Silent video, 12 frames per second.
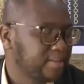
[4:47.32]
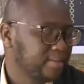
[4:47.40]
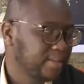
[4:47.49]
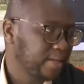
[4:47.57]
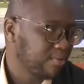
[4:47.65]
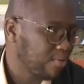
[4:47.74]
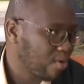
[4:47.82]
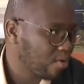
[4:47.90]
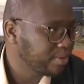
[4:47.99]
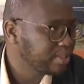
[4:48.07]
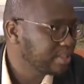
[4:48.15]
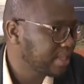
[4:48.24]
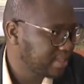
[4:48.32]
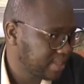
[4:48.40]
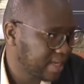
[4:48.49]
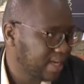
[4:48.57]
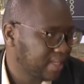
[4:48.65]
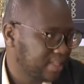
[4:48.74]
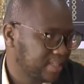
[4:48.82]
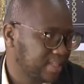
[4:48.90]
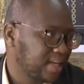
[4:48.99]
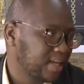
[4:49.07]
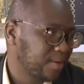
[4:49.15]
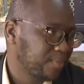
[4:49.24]
they will always chase their heart
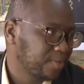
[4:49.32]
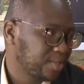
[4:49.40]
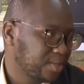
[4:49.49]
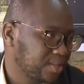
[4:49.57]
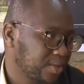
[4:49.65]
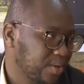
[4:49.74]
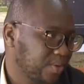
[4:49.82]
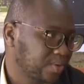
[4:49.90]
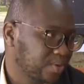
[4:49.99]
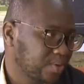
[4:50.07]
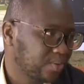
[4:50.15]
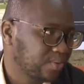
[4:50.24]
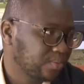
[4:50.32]
desire, which is to go to school.